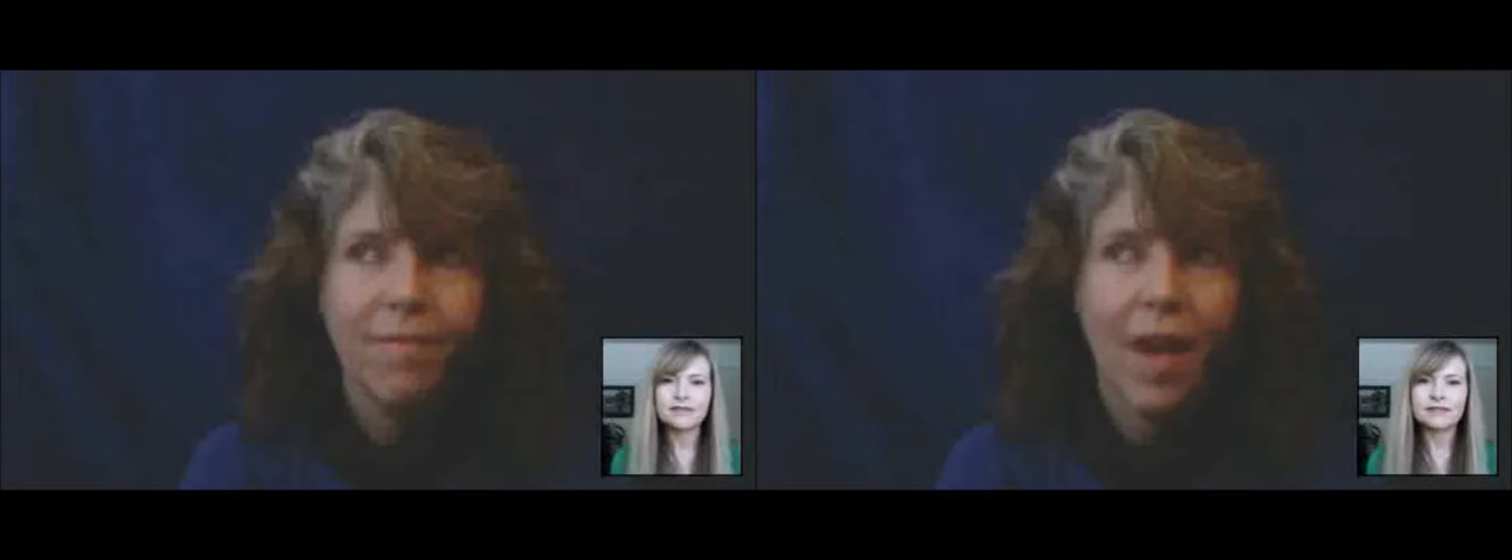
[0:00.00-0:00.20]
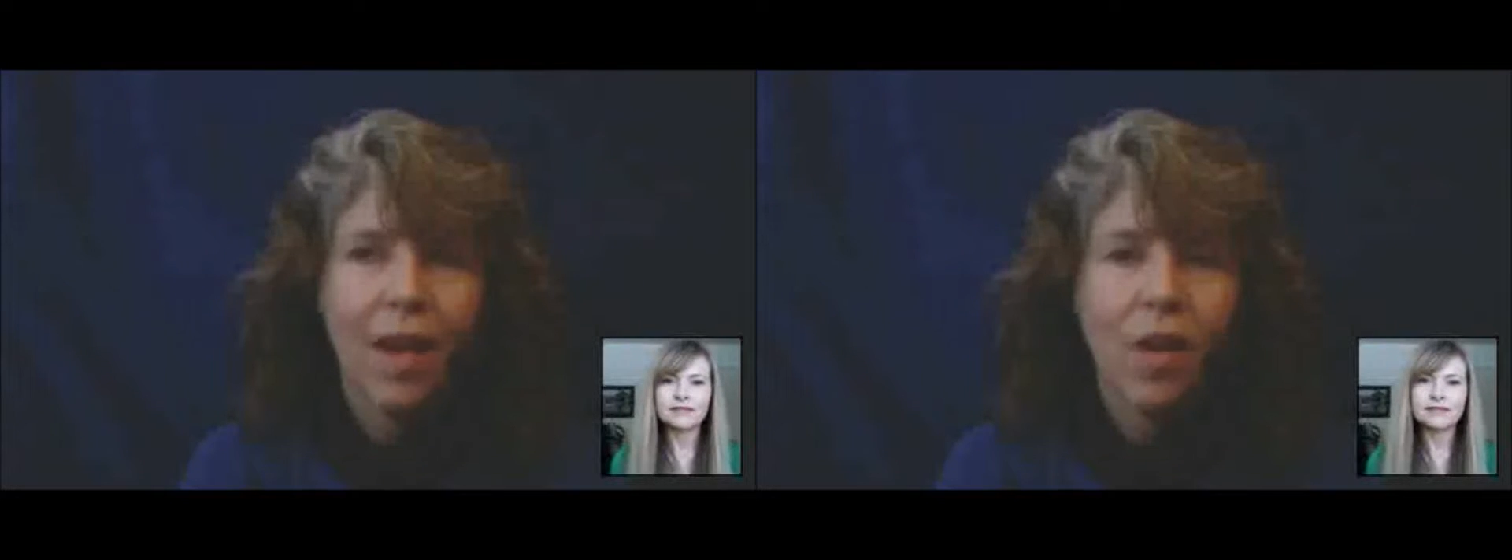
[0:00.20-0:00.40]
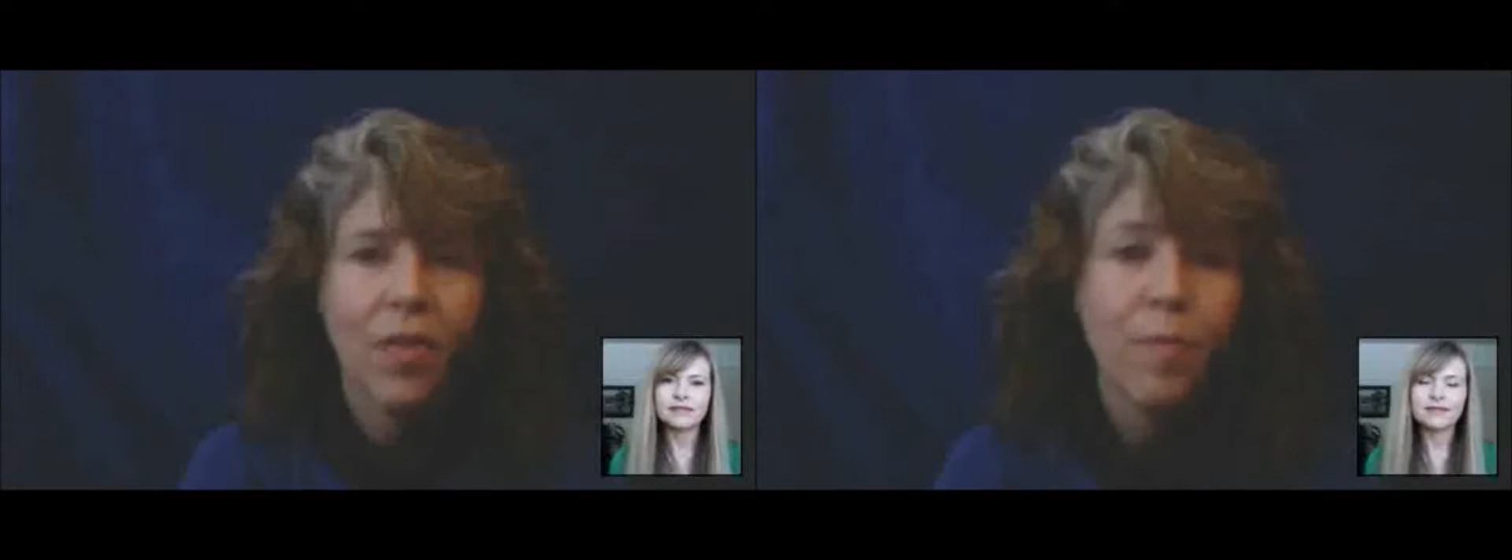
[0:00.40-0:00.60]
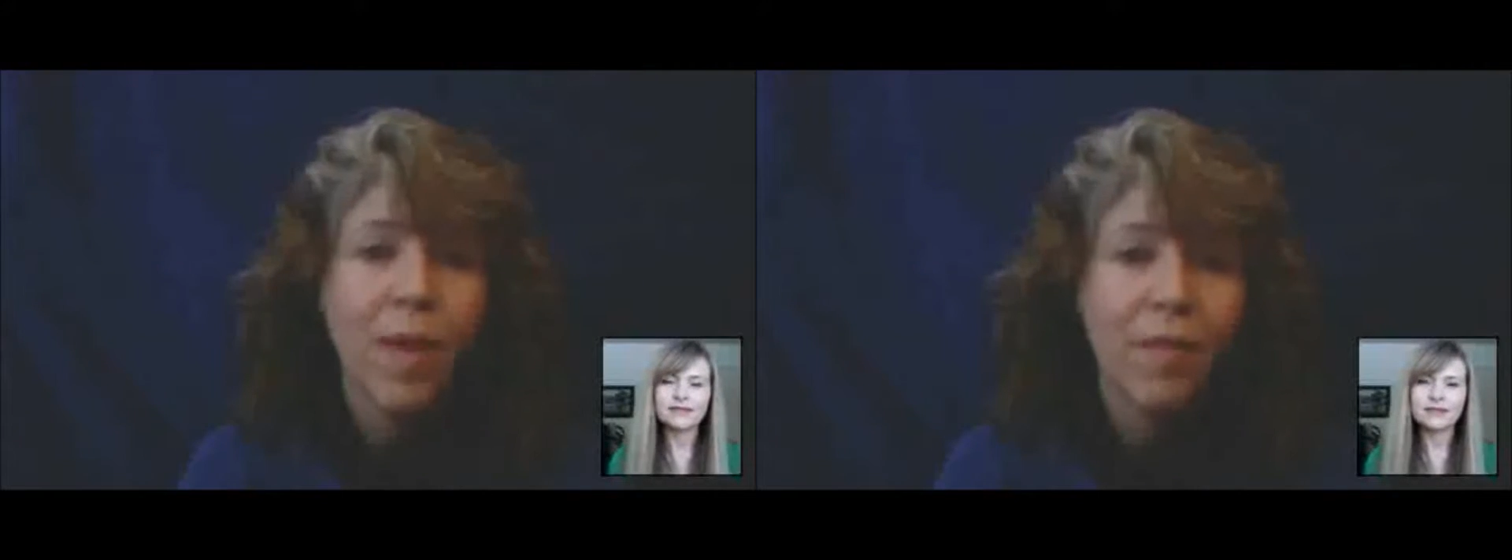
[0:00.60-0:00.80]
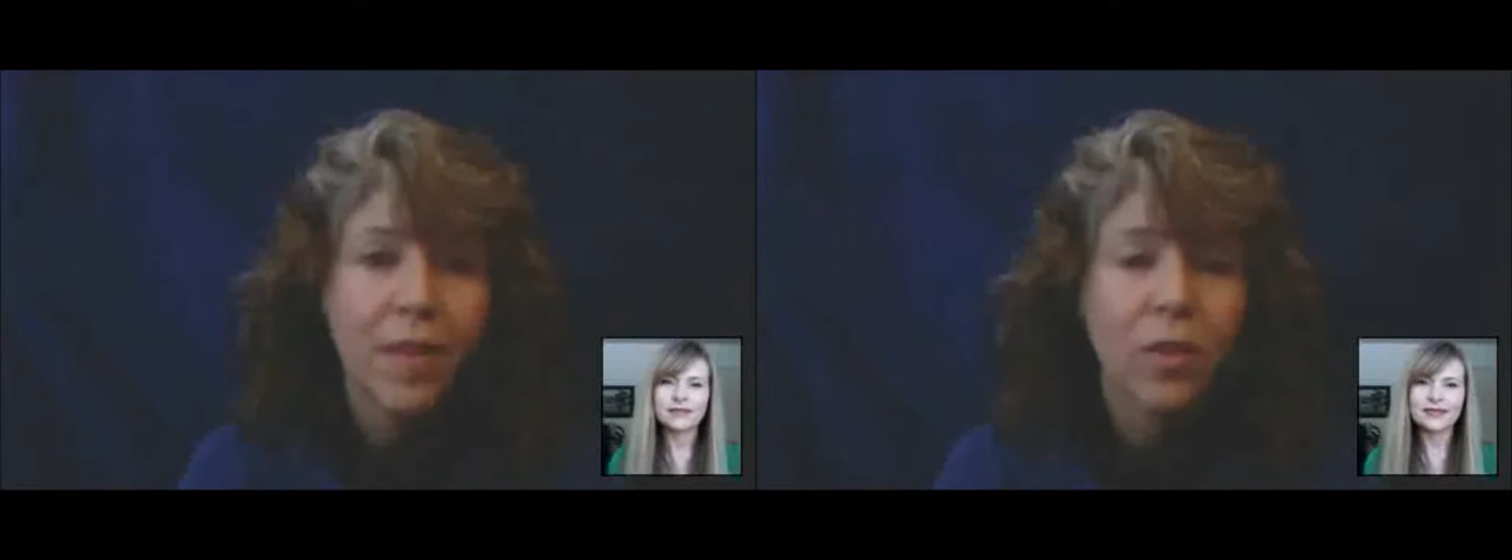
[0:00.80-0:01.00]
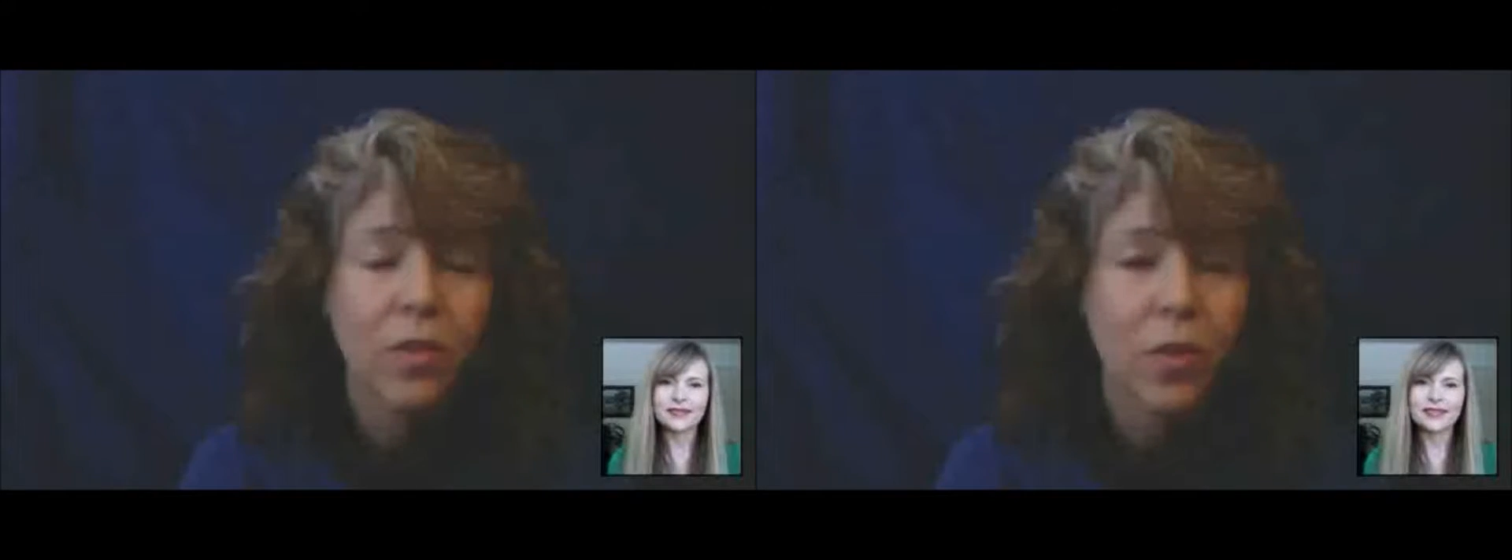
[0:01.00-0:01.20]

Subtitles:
I call it the metaphysical